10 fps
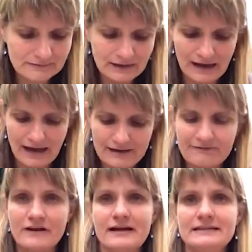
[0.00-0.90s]
I
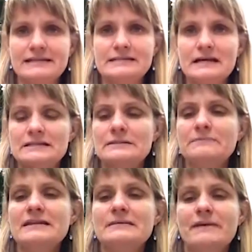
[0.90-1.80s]
find these not to
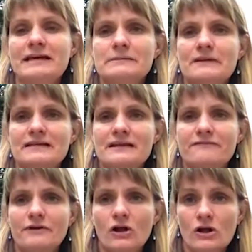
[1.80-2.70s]
be the best because they
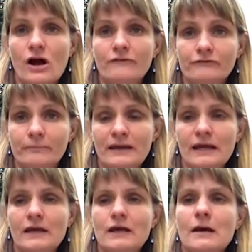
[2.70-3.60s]
fall off for me.
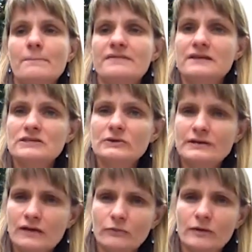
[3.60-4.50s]
But these are
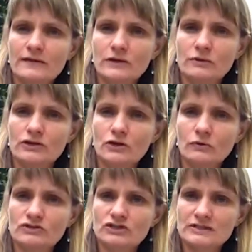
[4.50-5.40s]
another one that you can
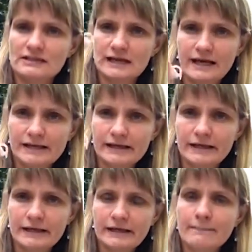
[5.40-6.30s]
use just to kind of
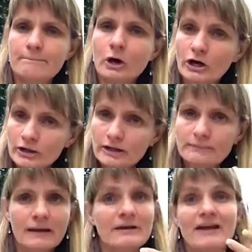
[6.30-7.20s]
mark
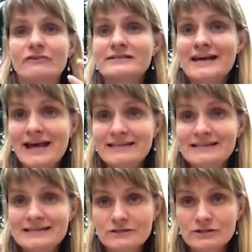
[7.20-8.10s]
maybe every 10
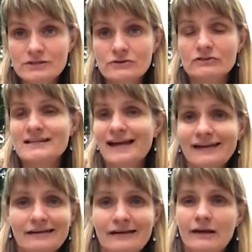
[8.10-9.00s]
stitches or
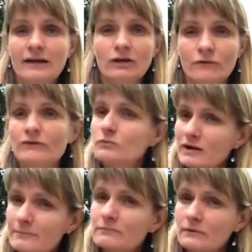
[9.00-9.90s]
10, you know, if you want
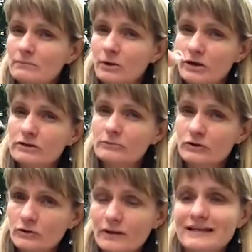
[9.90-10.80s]
to mark them
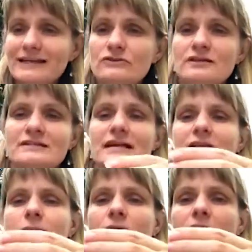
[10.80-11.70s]
really quickly and you can take
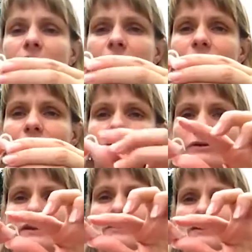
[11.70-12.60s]
them right off. I don't know
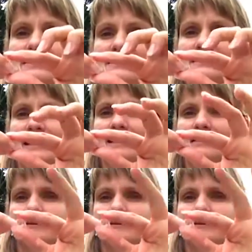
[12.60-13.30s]
that you can see.